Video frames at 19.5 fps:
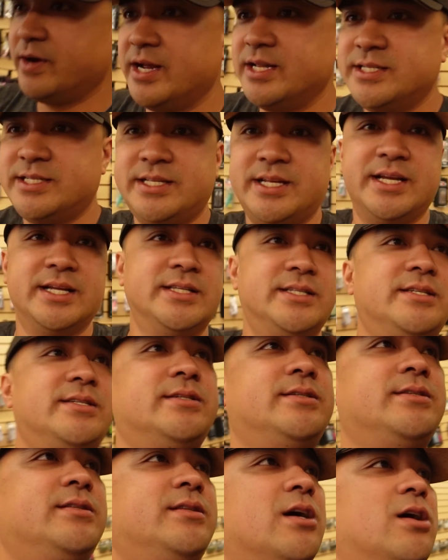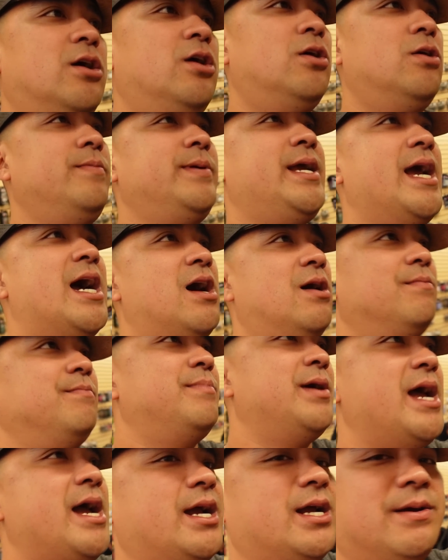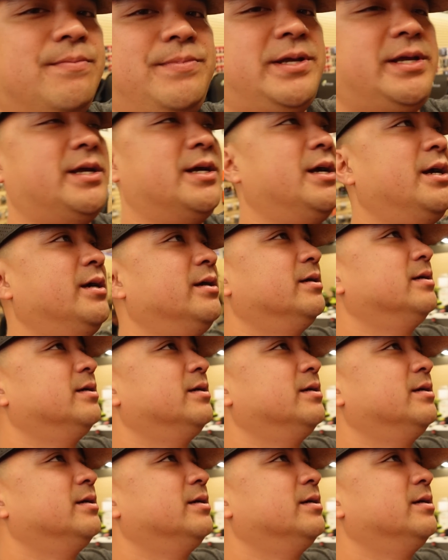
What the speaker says: instance, the Jobi Outback up here.